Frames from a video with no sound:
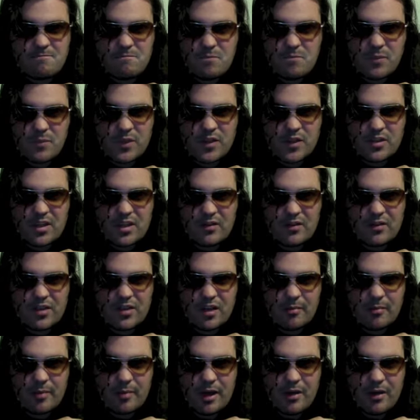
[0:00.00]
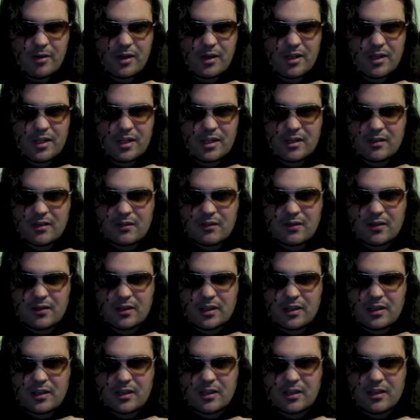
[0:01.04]
just everything about it, and
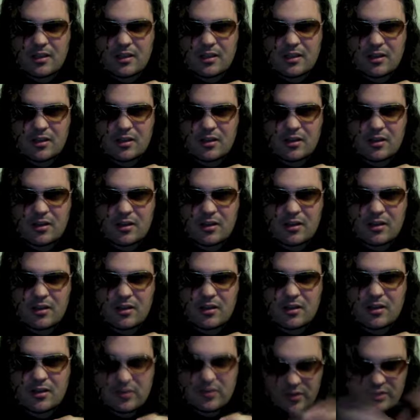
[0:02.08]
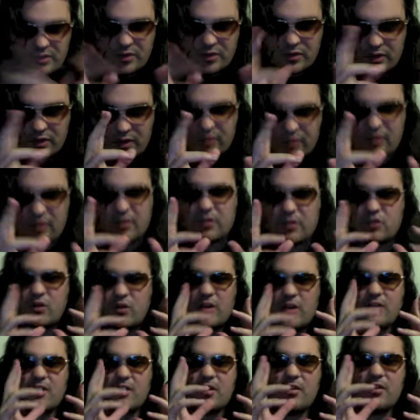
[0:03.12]
even the
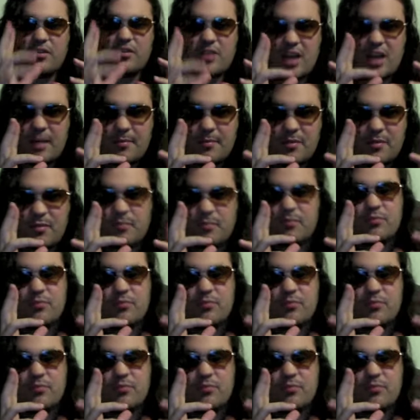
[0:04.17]
Triceratops,